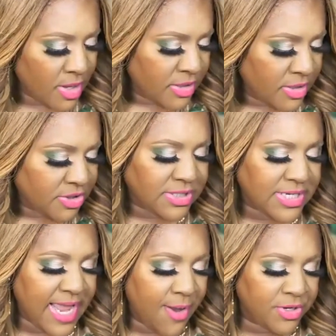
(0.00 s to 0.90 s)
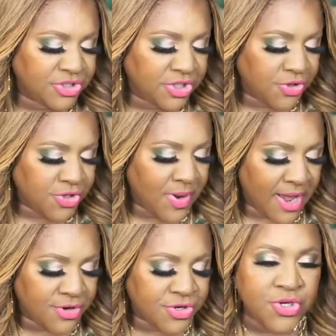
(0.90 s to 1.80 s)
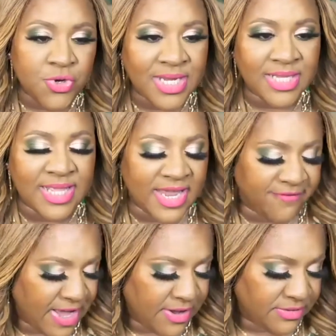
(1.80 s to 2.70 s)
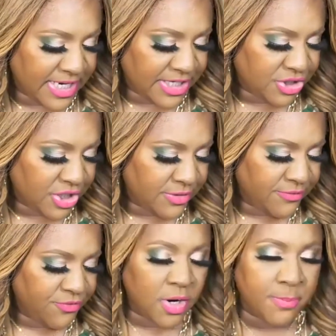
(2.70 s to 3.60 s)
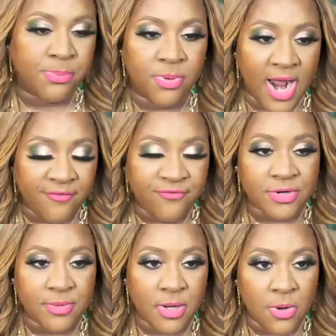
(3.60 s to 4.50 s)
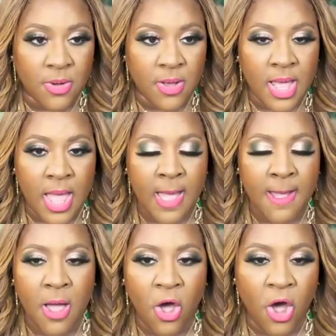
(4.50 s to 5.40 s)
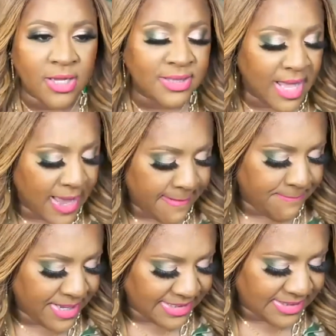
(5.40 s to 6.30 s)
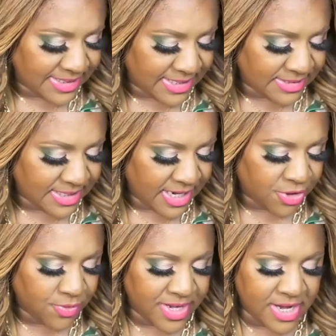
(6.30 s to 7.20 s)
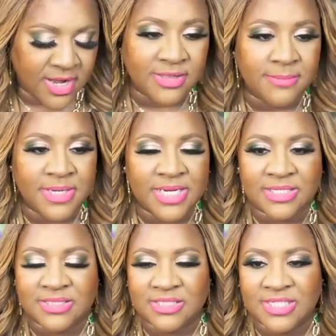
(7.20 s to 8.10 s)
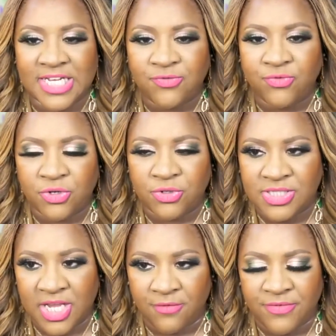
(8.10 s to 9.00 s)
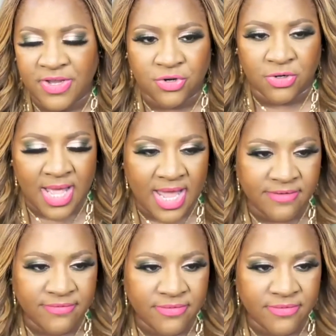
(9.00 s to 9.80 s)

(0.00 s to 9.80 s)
So today I want to show you how you can lay a foundation for a profitable online business and create unlimited success for yourself in your life.